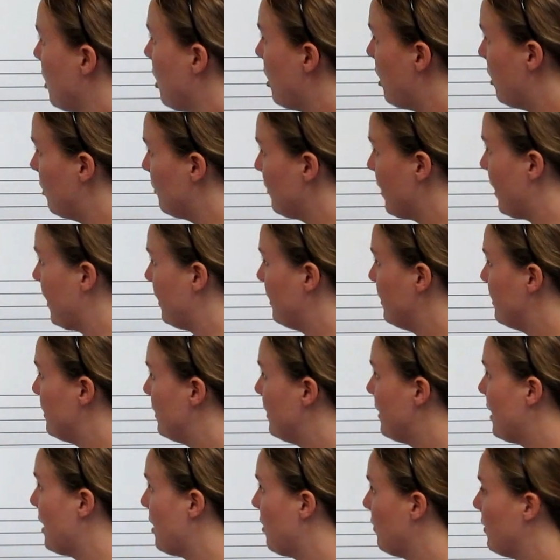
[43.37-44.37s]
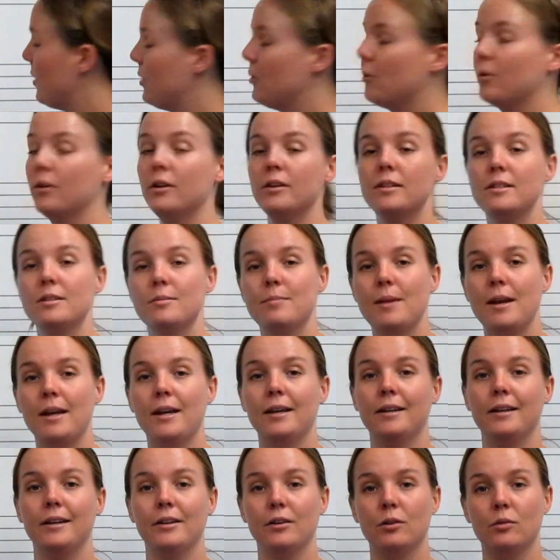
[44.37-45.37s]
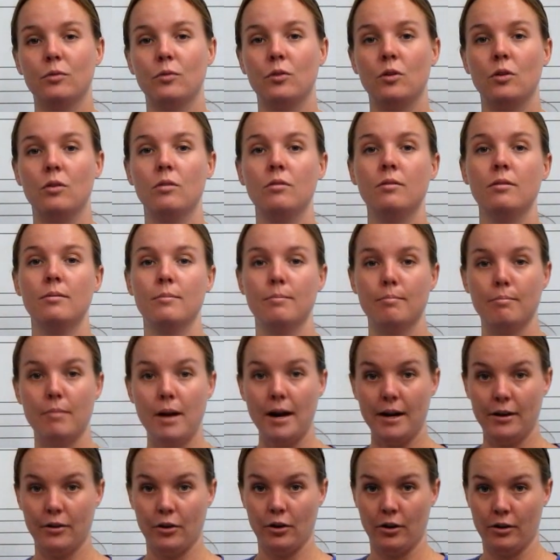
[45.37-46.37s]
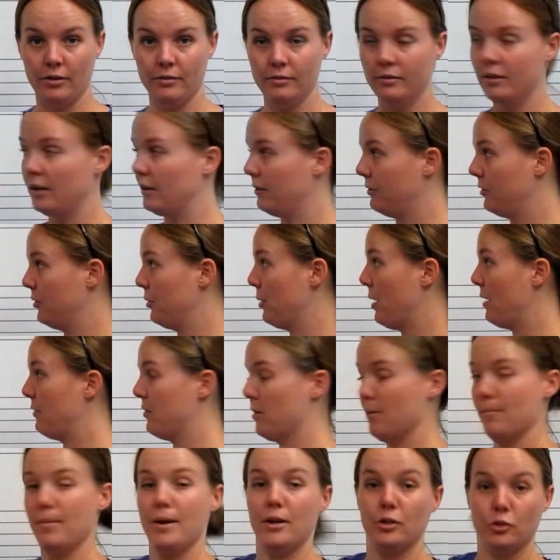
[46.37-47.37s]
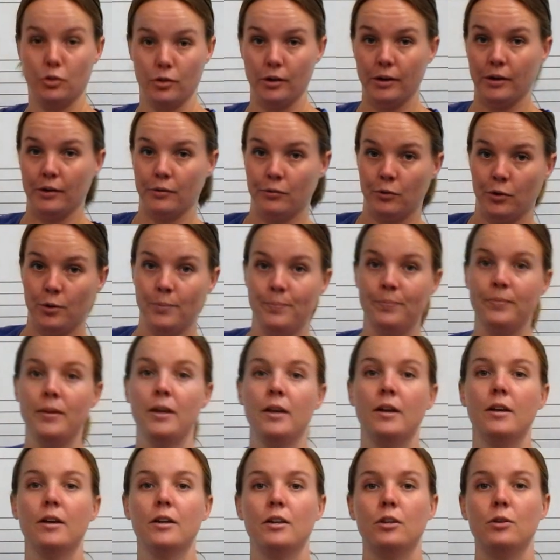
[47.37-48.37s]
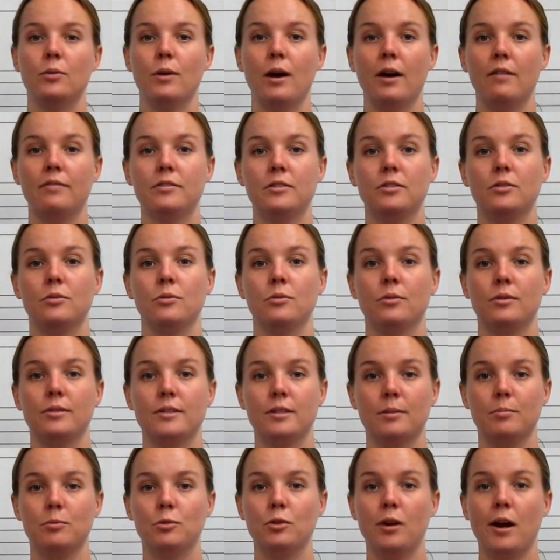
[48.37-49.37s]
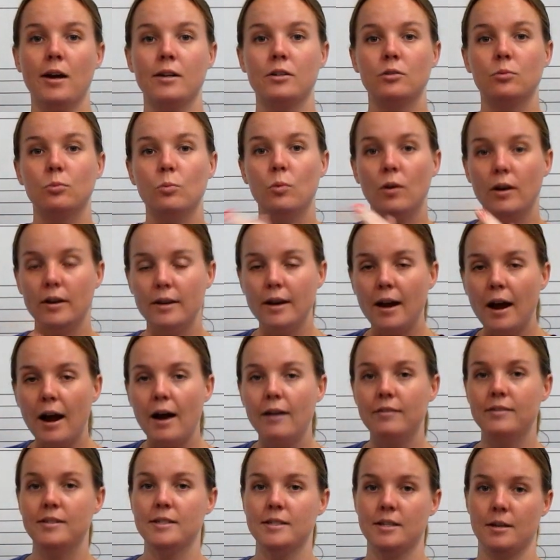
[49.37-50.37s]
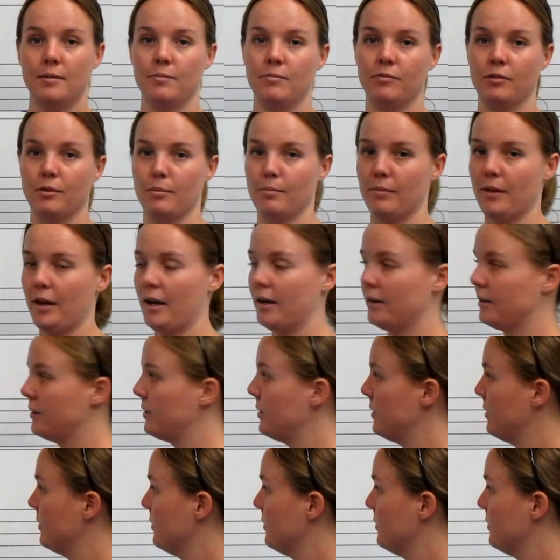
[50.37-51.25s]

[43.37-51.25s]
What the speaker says: Alright, now in order to make an interval minor, if you have a major interval, you have to subtract 1 half step from that.